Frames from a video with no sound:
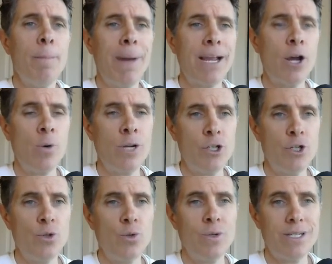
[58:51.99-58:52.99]
by going
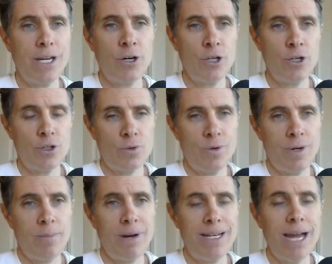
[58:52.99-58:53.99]
to
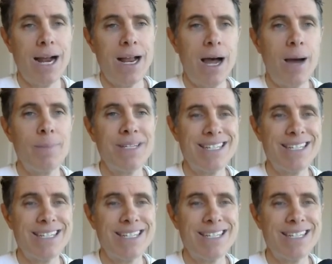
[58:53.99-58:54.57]
sellingyourscreenplay.com